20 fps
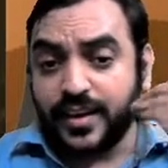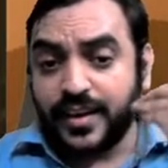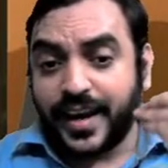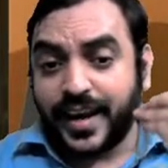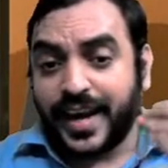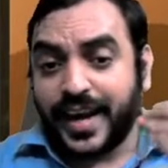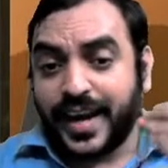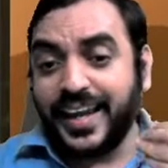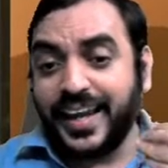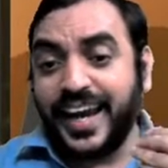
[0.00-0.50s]

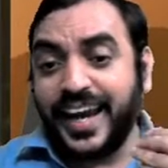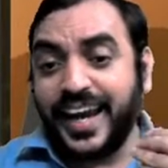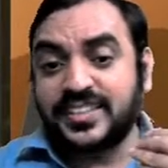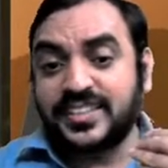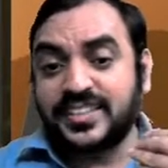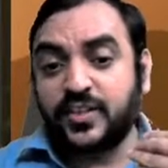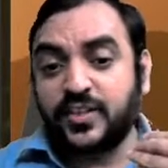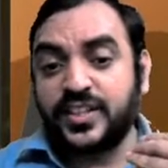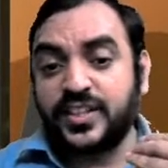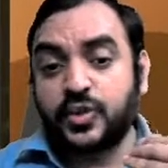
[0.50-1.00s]
and 8
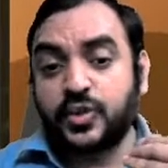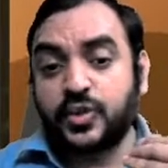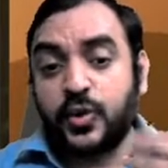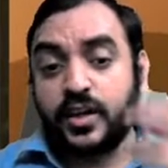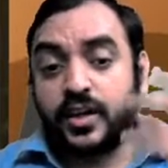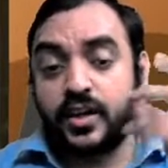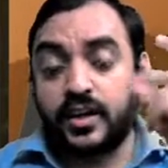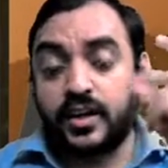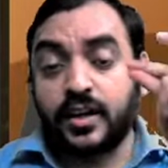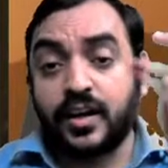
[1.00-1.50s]
service
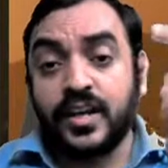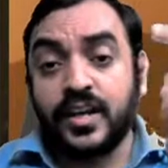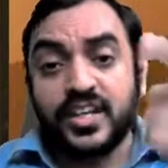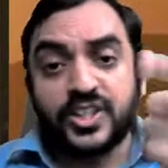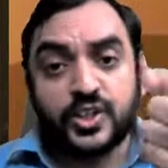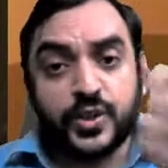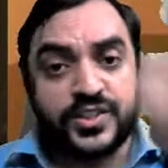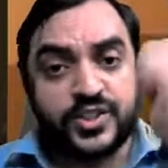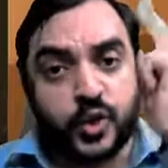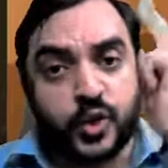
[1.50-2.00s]
holder.
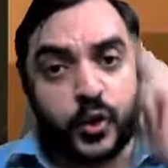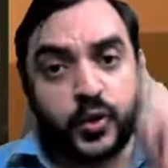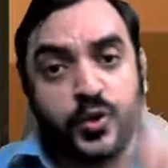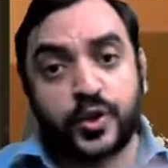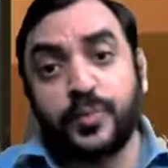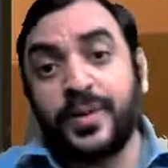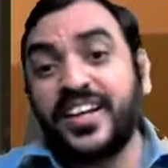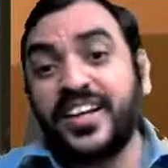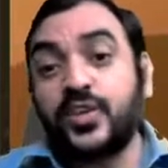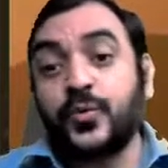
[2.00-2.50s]
So, it's going to
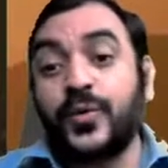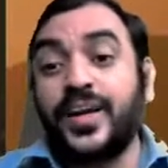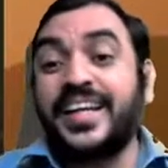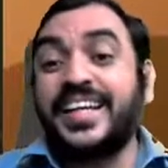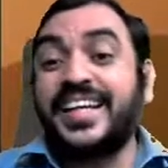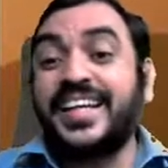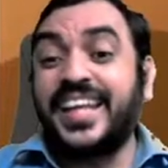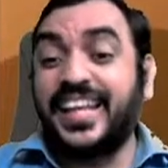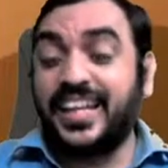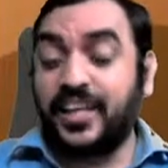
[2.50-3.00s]
be
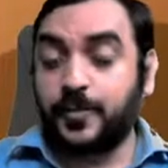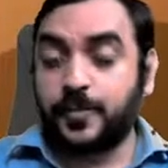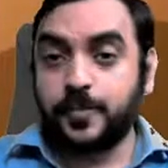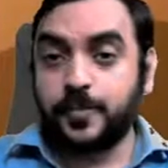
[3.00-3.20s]
20.